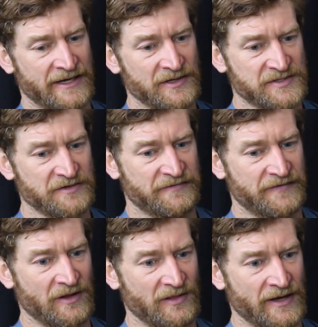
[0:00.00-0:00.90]
I also
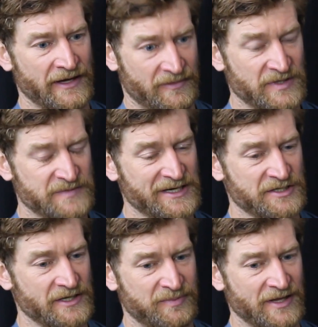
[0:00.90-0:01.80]
felt like,
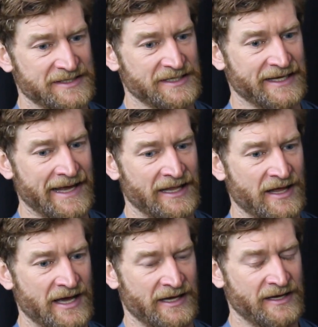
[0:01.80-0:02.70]
especially a place like
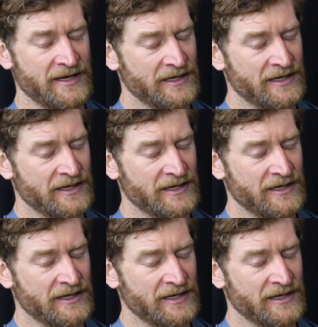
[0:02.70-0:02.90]
LA,